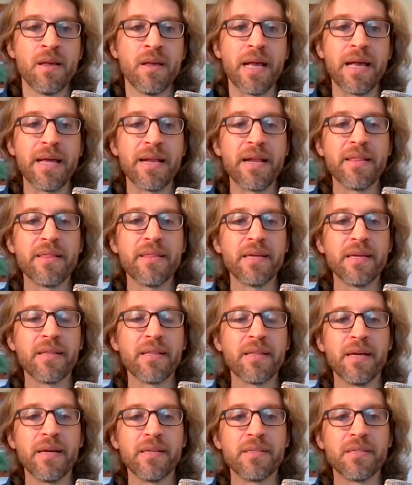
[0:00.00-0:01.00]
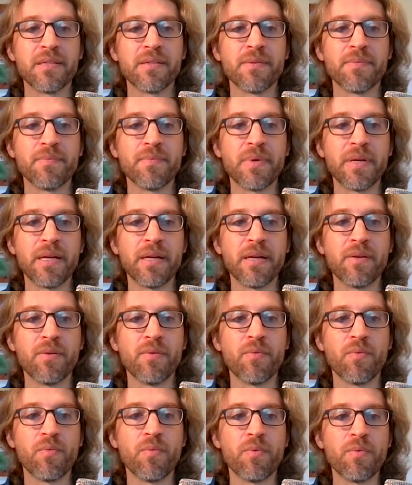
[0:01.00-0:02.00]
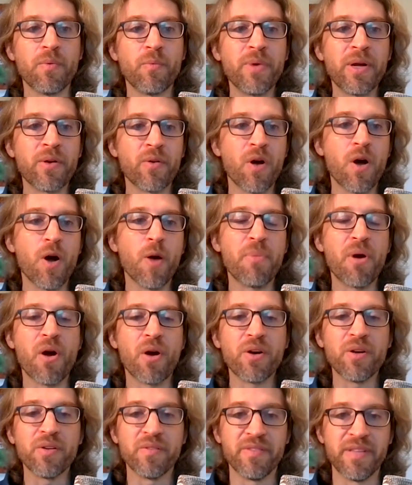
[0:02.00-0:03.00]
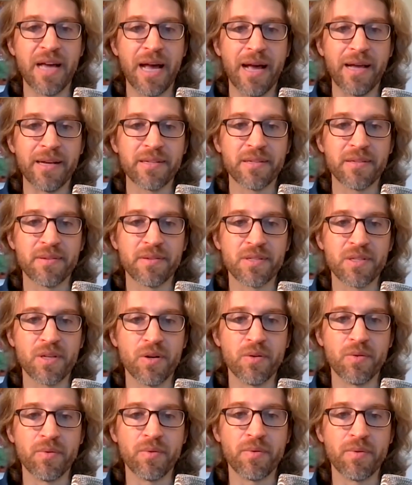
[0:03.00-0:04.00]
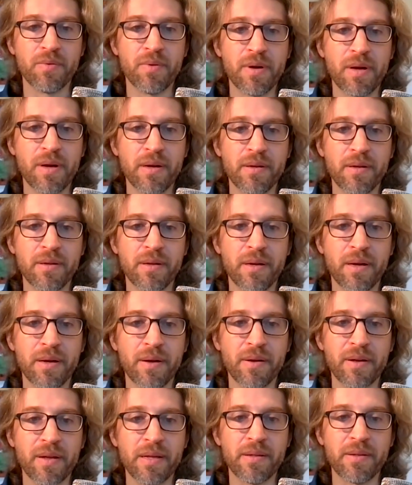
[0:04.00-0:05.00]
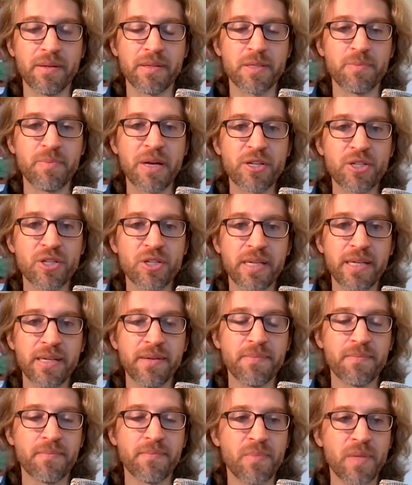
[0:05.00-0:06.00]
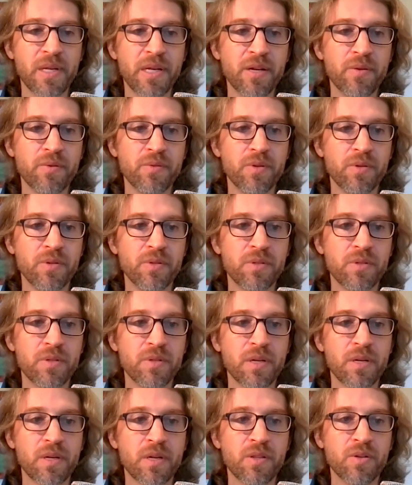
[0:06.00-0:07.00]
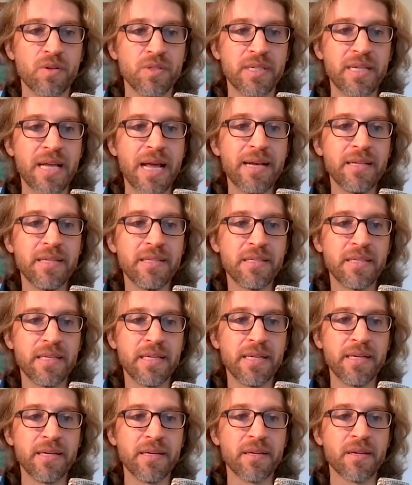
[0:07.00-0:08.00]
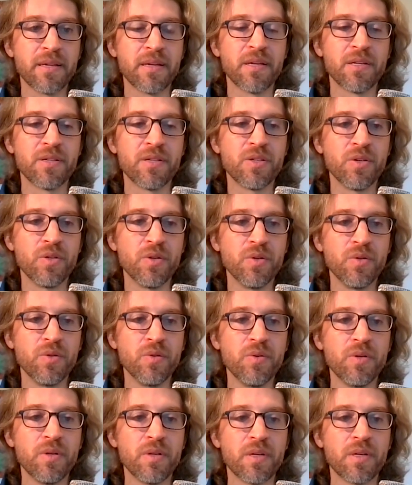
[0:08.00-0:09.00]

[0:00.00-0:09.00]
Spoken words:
And I think that we are all part of that. So especially, there's a tendency to